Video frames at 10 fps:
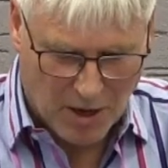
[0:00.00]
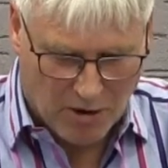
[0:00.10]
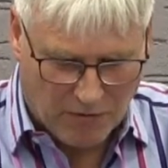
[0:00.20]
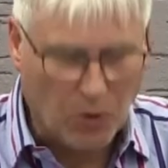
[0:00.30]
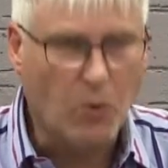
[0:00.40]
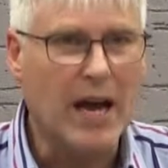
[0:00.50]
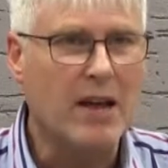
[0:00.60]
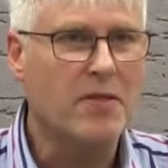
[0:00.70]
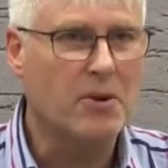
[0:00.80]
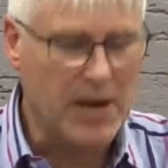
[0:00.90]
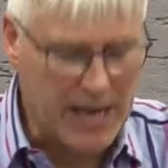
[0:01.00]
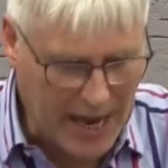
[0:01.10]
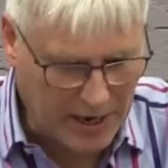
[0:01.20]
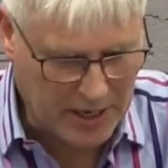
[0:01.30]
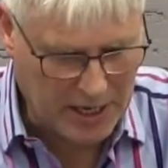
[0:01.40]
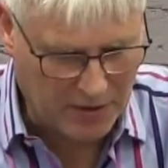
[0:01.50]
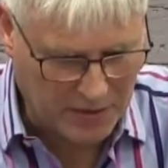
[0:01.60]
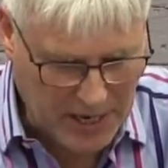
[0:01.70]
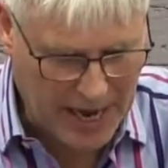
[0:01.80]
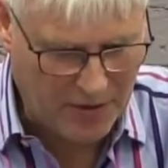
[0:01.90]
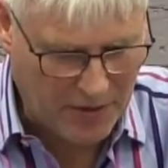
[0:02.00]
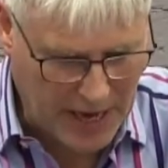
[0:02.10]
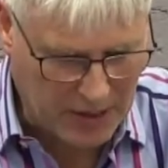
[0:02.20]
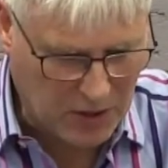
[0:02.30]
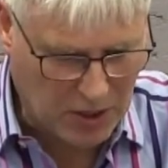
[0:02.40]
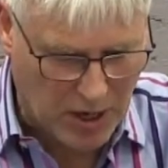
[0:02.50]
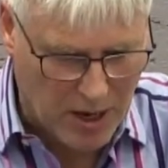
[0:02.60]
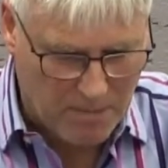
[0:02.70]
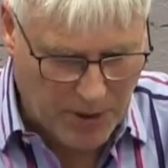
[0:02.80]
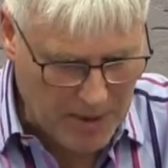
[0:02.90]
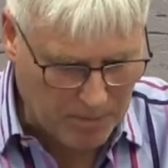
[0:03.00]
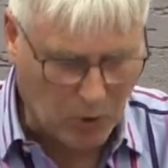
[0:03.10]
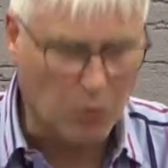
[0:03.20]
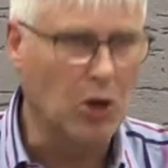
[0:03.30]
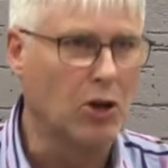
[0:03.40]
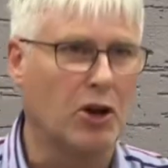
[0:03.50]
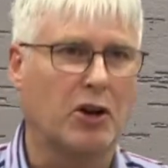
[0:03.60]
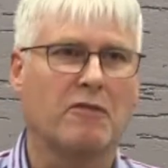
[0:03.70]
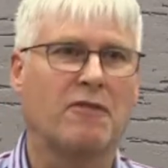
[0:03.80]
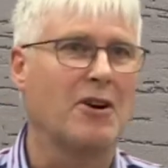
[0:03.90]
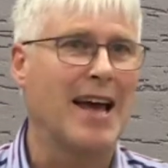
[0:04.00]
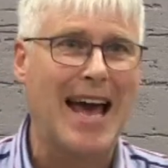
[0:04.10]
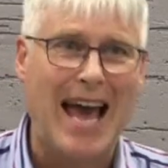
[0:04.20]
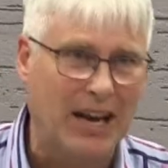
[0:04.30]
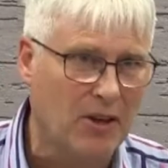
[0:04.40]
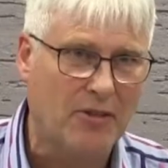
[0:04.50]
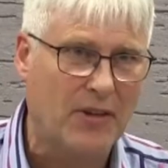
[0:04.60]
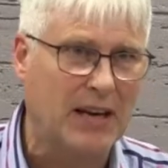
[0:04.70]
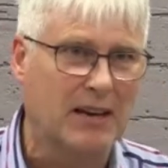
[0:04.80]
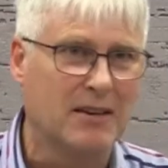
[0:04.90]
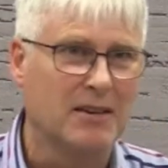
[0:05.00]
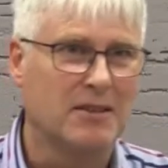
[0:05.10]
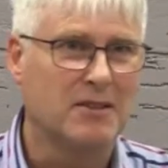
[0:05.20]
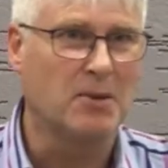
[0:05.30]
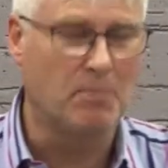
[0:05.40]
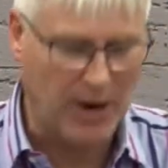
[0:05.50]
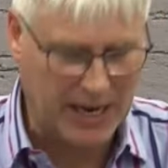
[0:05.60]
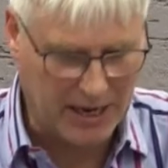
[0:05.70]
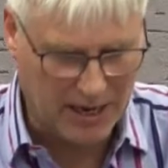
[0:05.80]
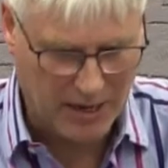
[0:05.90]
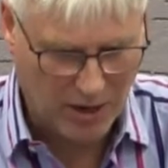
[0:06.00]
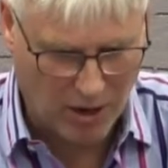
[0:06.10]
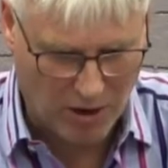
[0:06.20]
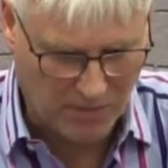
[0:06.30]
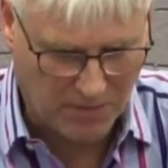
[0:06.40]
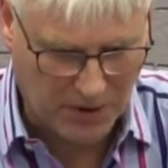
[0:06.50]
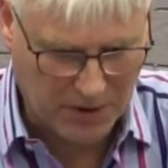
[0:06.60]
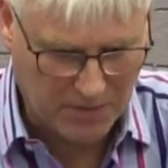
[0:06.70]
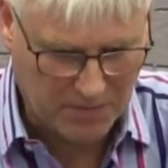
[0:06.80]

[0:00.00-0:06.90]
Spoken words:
For when the reality of death hits, people will look for anything to bring comfort.